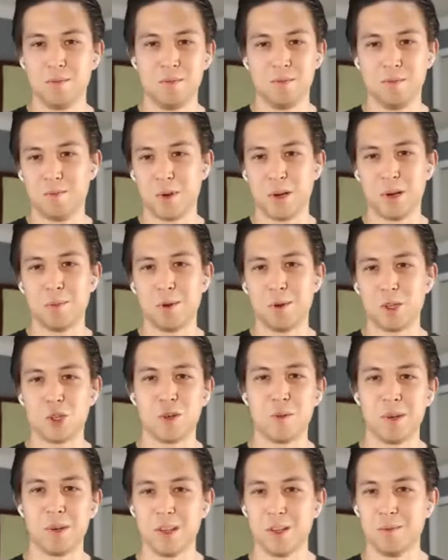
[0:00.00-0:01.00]
pretty much
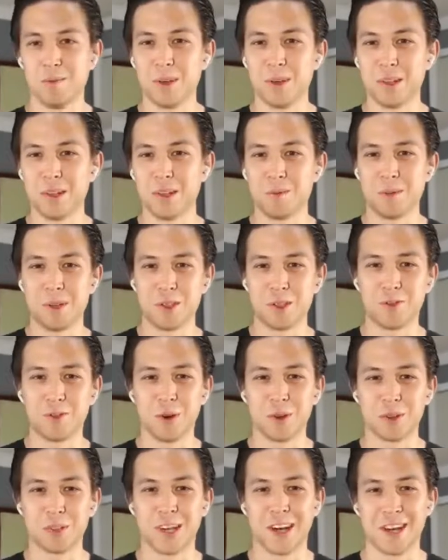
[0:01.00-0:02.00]
nobody in the middle and a bunch of
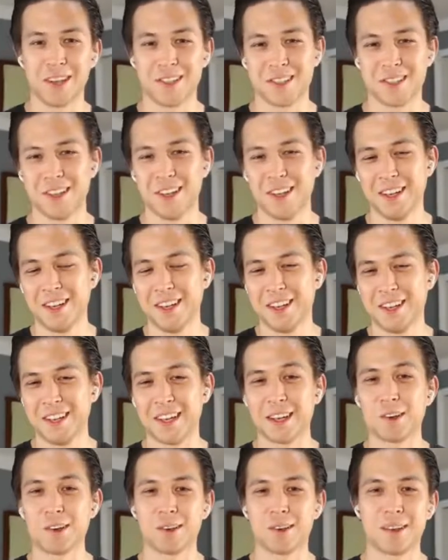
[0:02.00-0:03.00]
old guys. And
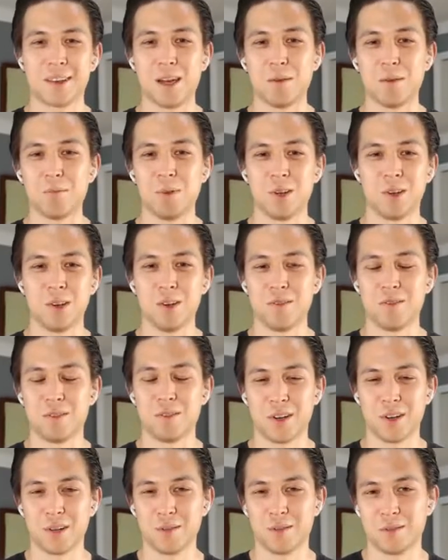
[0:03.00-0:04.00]
that can't be good
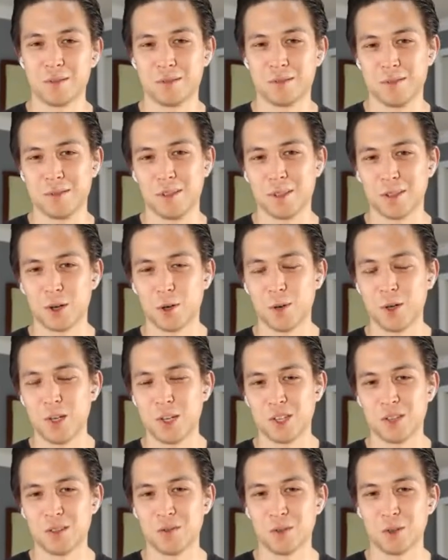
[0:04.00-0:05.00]
for the
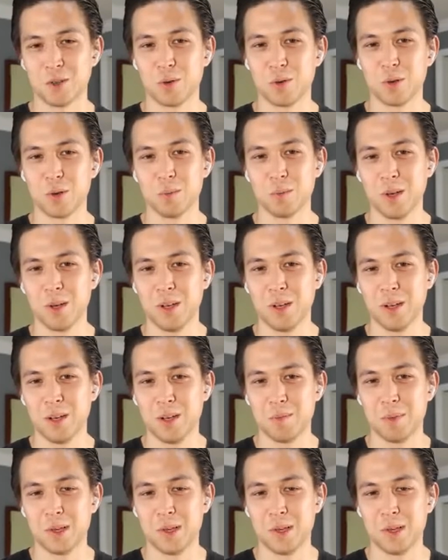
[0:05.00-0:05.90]
cohesion of the group. But